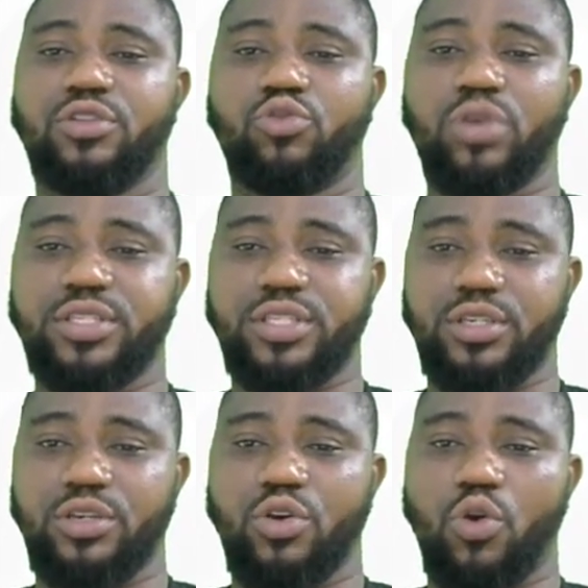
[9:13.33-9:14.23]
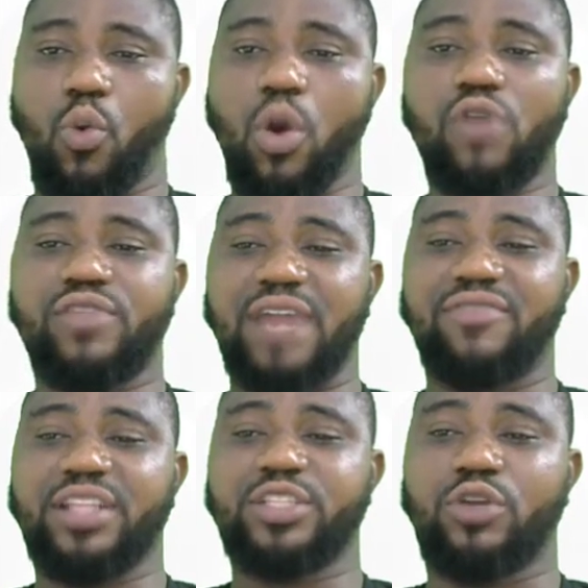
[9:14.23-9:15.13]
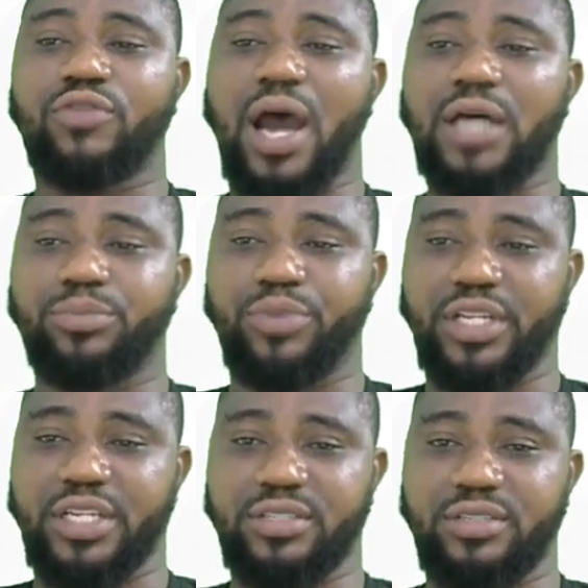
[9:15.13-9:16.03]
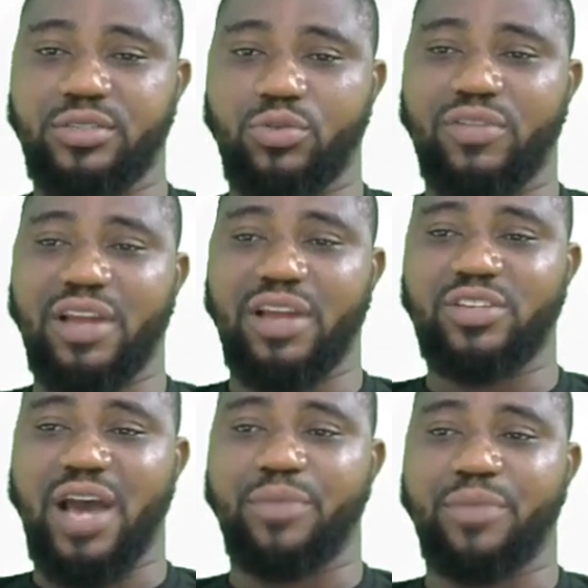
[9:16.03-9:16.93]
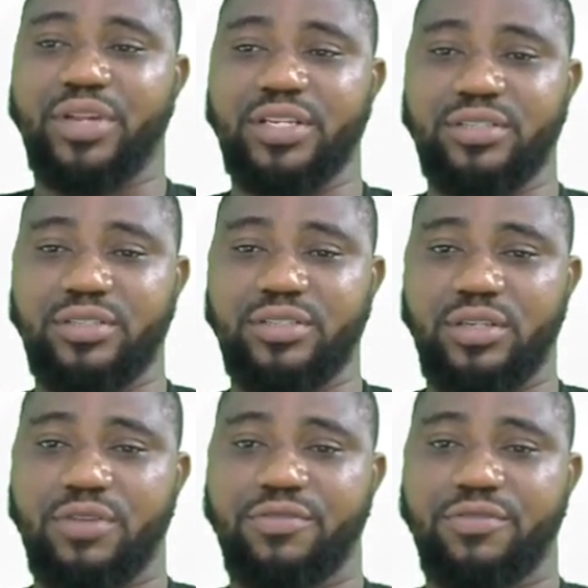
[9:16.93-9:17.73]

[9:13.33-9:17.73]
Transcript: 20. One of the advantages of outbreeding is